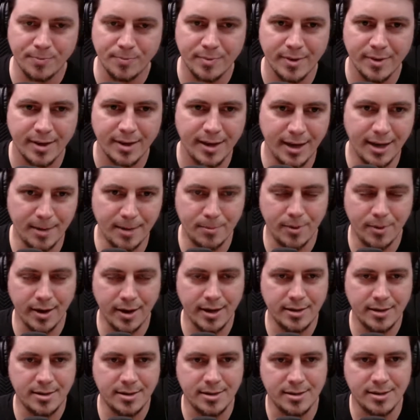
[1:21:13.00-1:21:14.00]

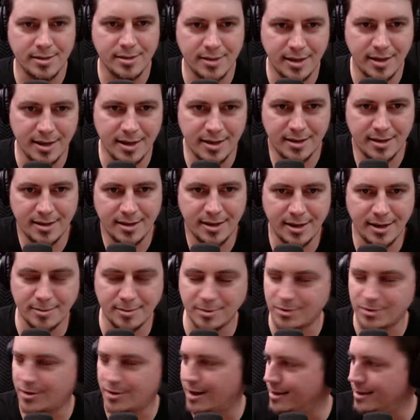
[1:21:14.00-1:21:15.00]
inbreds, and I'm
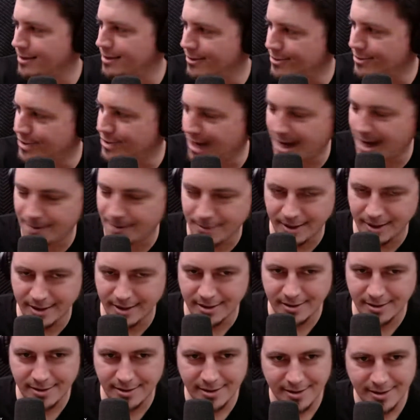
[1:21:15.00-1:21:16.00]
just trying to do a job
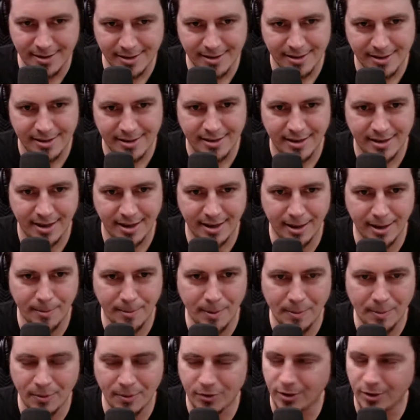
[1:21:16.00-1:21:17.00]
here.
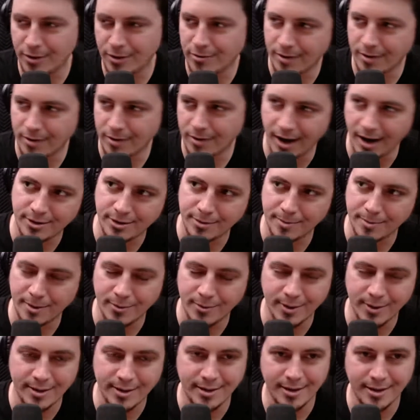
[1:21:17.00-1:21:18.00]
People throwing rocks through my
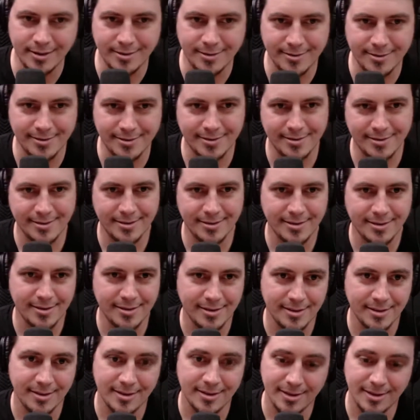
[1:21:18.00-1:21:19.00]
window.
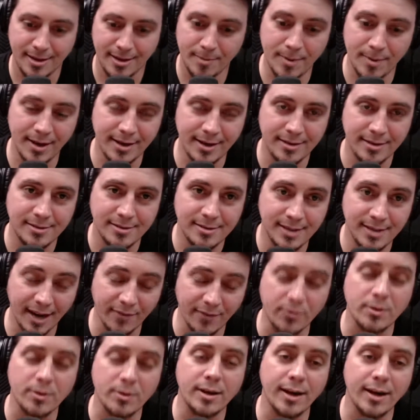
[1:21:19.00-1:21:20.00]
I mean,
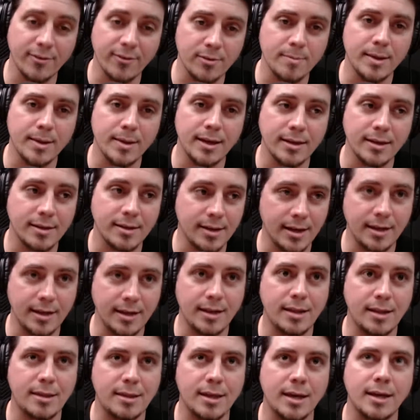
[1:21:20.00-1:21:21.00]
government,
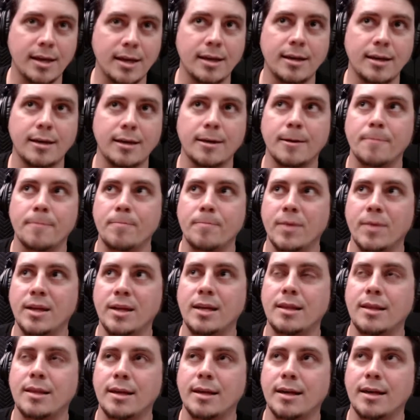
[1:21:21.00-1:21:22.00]
anything
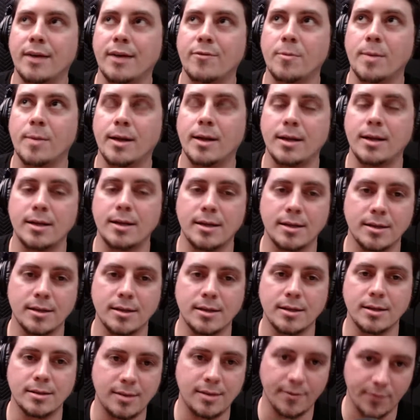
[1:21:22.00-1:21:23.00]
government
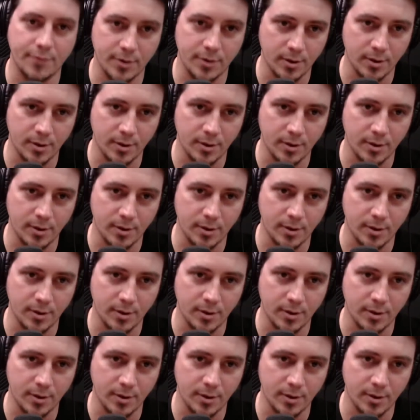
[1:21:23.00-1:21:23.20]
is difficult.